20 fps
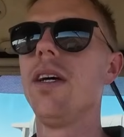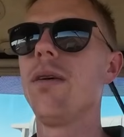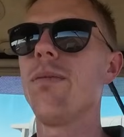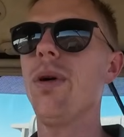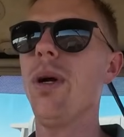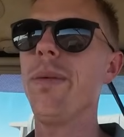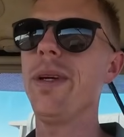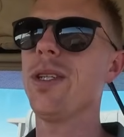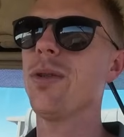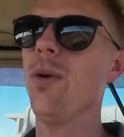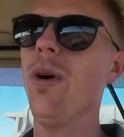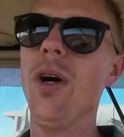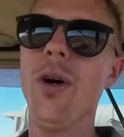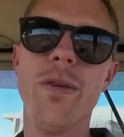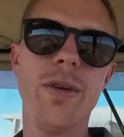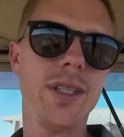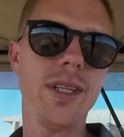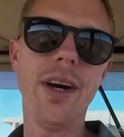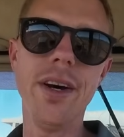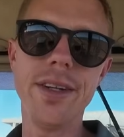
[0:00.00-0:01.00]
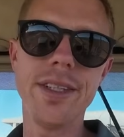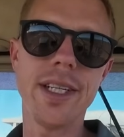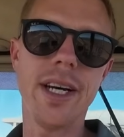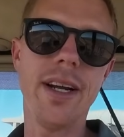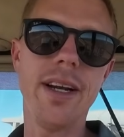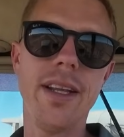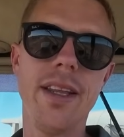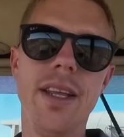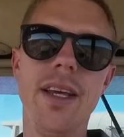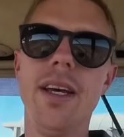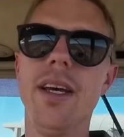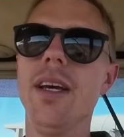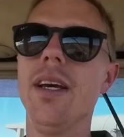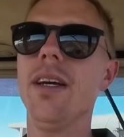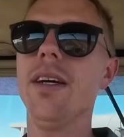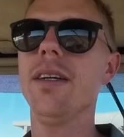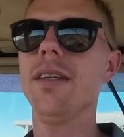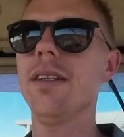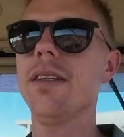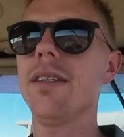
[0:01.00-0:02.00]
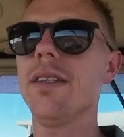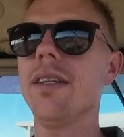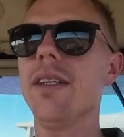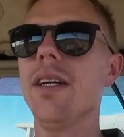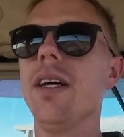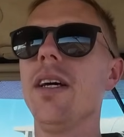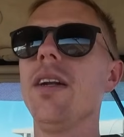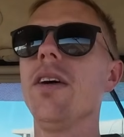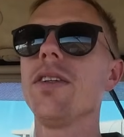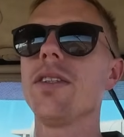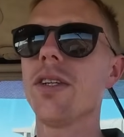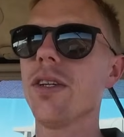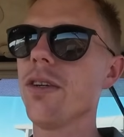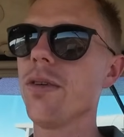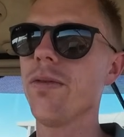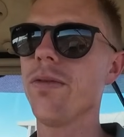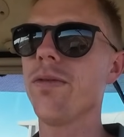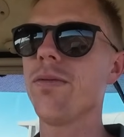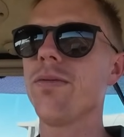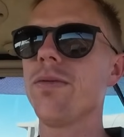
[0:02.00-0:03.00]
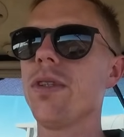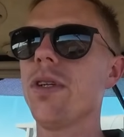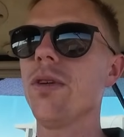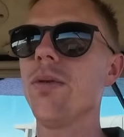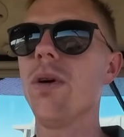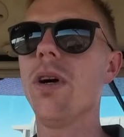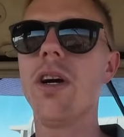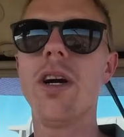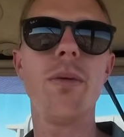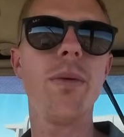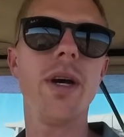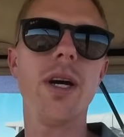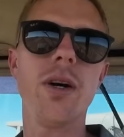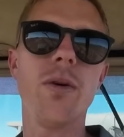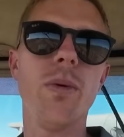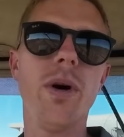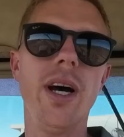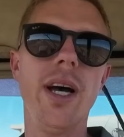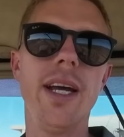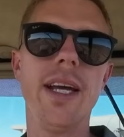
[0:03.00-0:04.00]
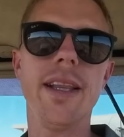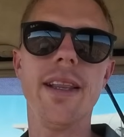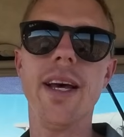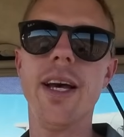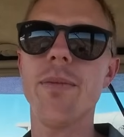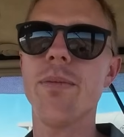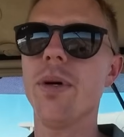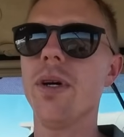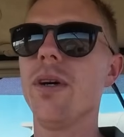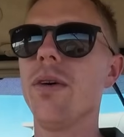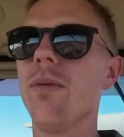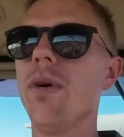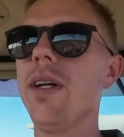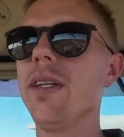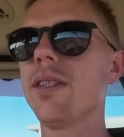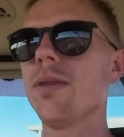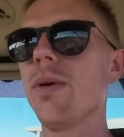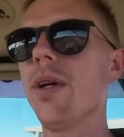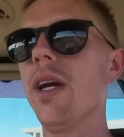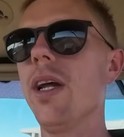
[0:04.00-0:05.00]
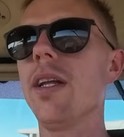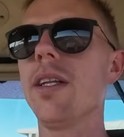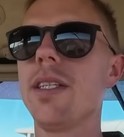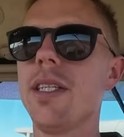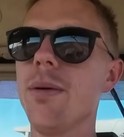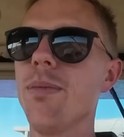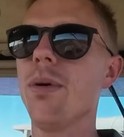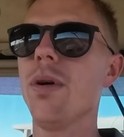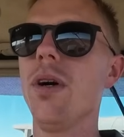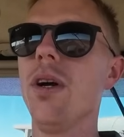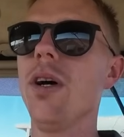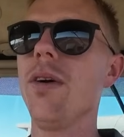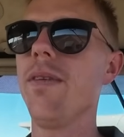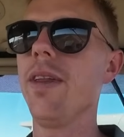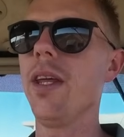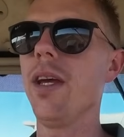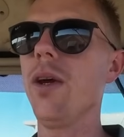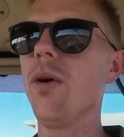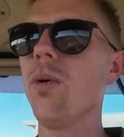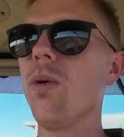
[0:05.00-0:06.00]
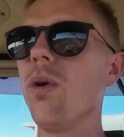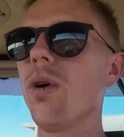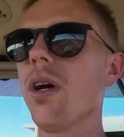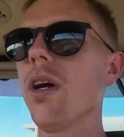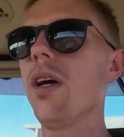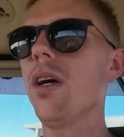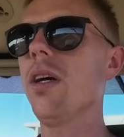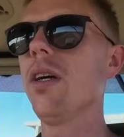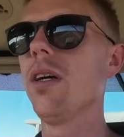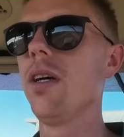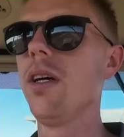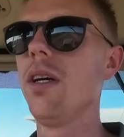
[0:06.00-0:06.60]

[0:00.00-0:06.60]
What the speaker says: probably 12 or so tonne in there. Not too worried about weighing that, but once we get a tipper over the auger